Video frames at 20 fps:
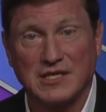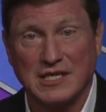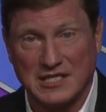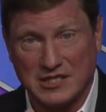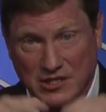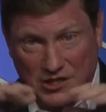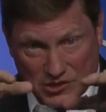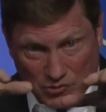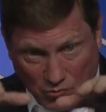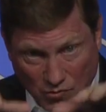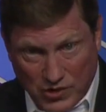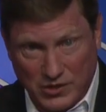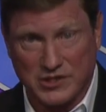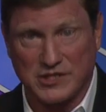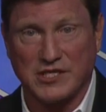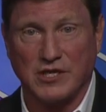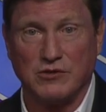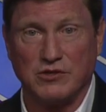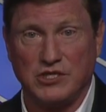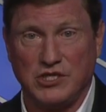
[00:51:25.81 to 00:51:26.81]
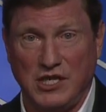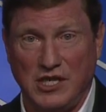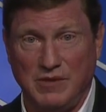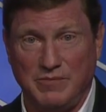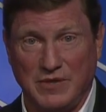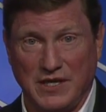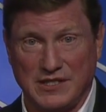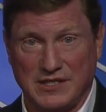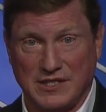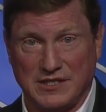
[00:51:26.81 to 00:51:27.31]
That's because we're so
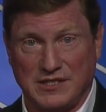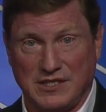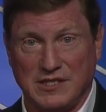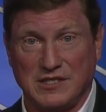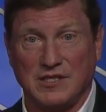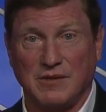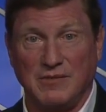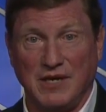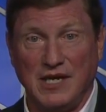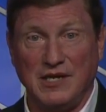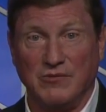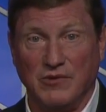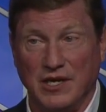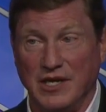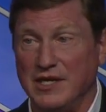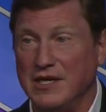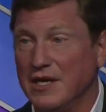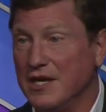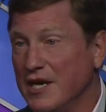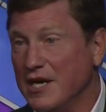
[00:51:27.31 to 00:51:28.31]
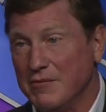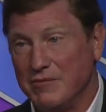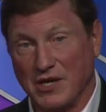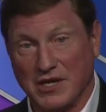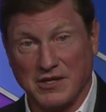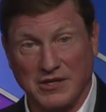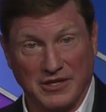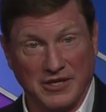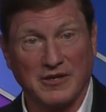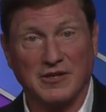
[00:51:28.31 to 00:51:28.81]
cheap as a system anyway.
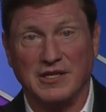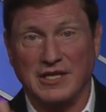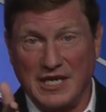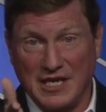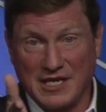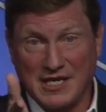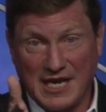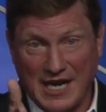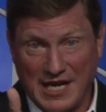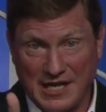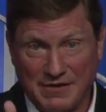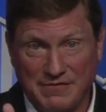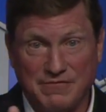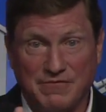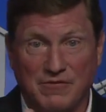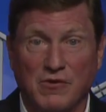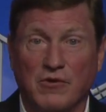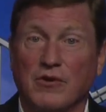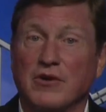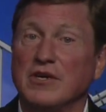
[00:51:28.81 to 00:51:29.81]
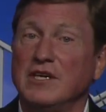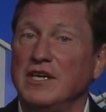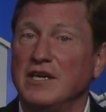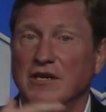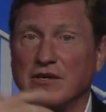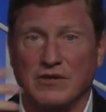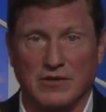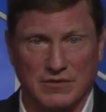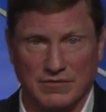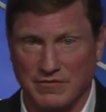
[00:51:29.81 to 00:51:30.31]
But clearly in California
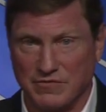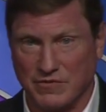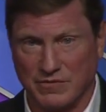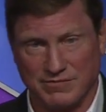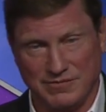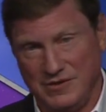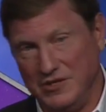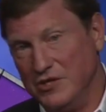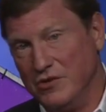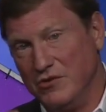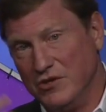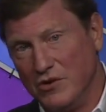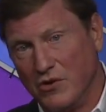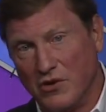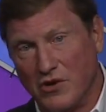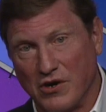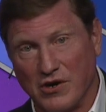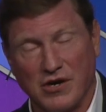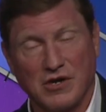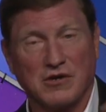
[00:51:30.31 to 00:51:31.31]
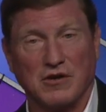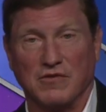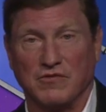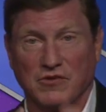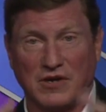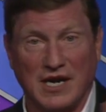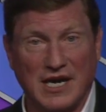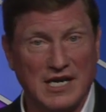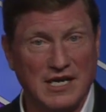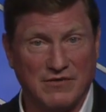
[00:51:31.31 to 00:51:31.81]
or New York or a
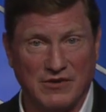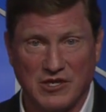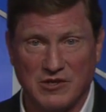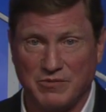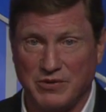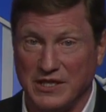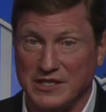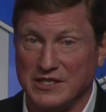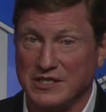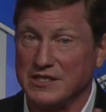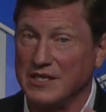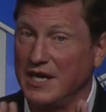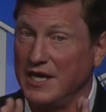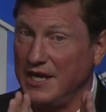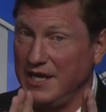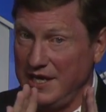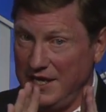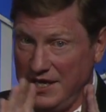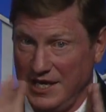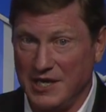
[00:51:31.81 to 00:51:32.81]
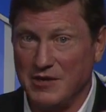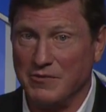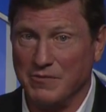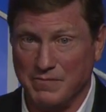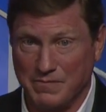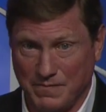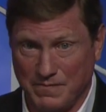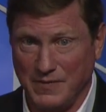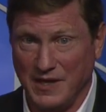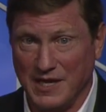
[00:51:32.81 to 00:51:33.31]
variety of other places,
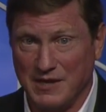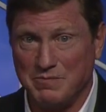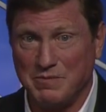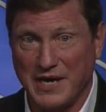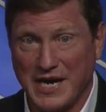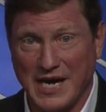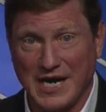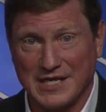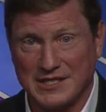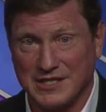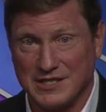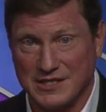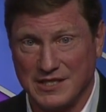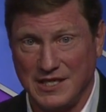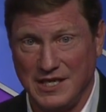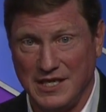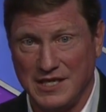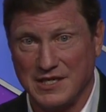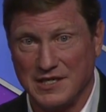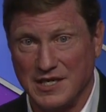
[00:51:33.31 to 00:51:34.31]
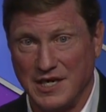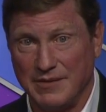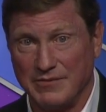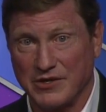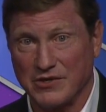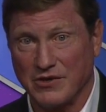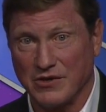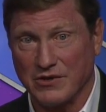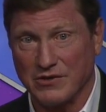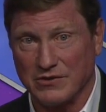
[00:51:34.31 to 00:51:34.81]
it, it passes the
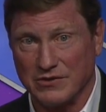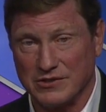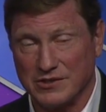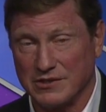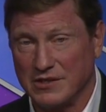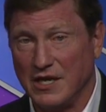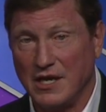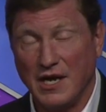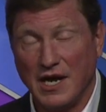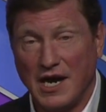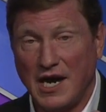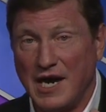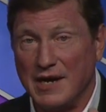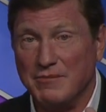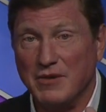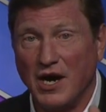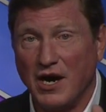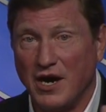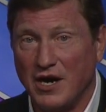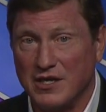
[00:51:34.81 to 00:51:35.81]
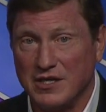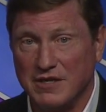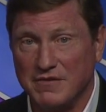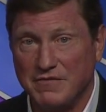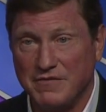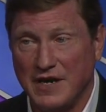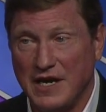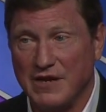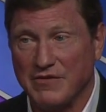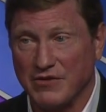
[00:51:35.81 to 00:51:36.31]
economic hurdles. I'm all in
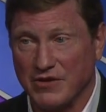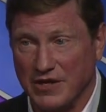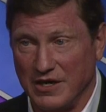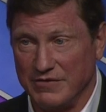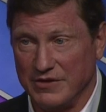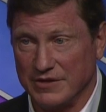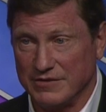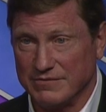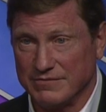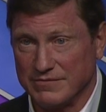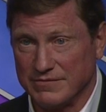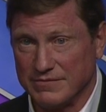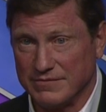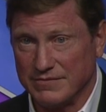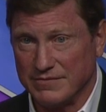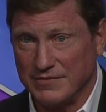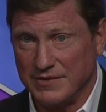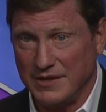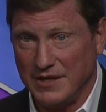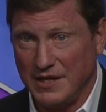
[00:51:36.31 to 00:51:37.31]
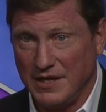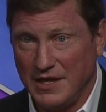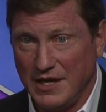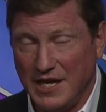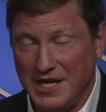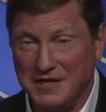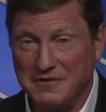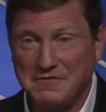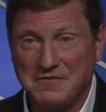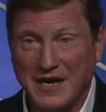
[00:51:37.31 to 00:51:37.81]
favor of it.
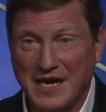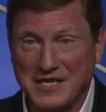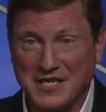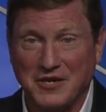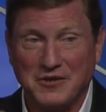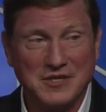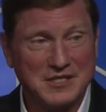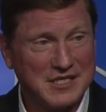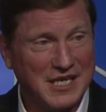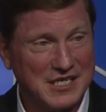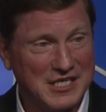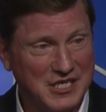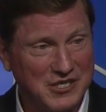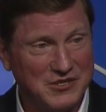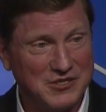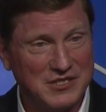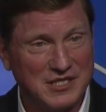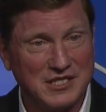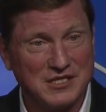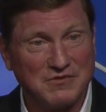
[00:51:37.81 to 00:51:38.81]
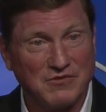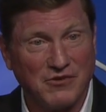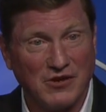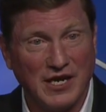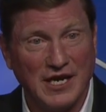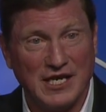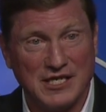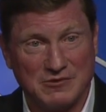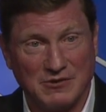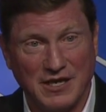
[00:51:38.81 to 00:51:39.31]
And in fact, I always like to use this
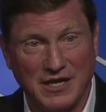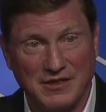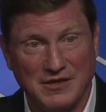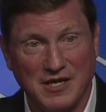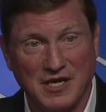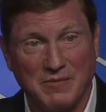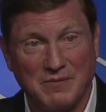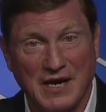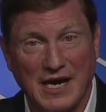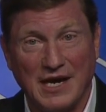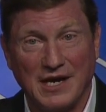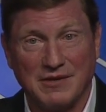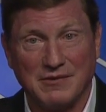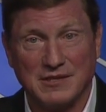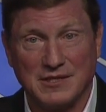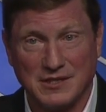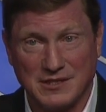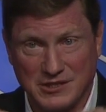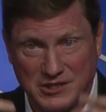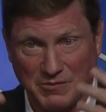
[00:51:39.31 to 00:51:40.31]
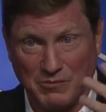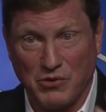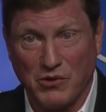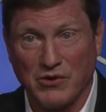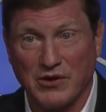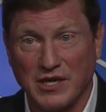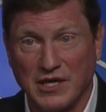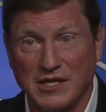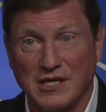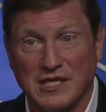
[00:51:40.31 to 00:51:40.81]
phrase when I think about
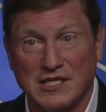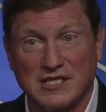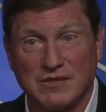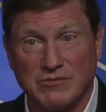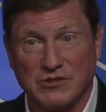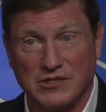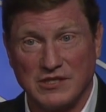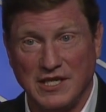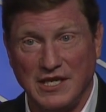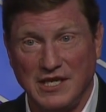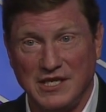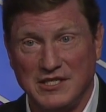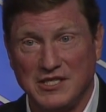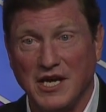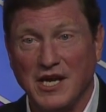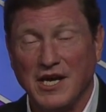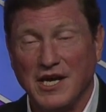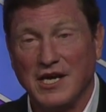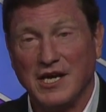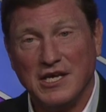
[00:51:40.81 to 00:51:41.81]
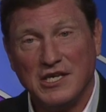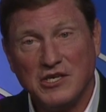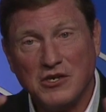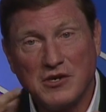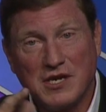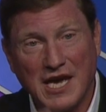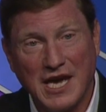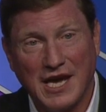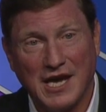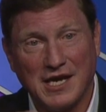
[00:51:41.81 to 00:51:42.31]
supporting customers' needs. You
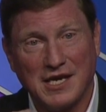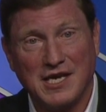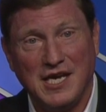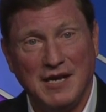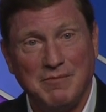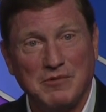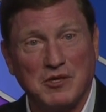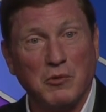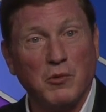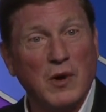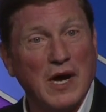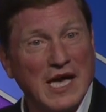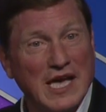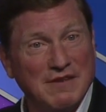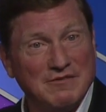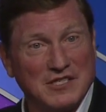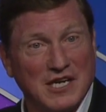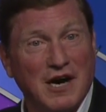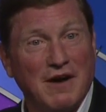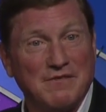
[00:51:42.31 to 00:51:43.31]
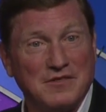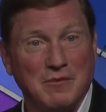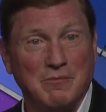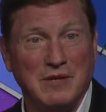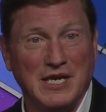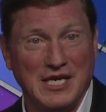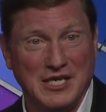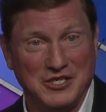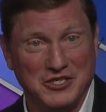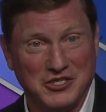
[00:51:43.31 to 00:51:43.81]
can't keep the waves off the
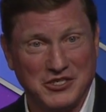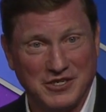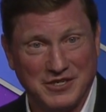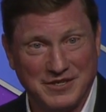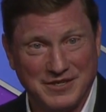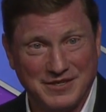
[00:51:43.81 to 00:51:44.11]
beach.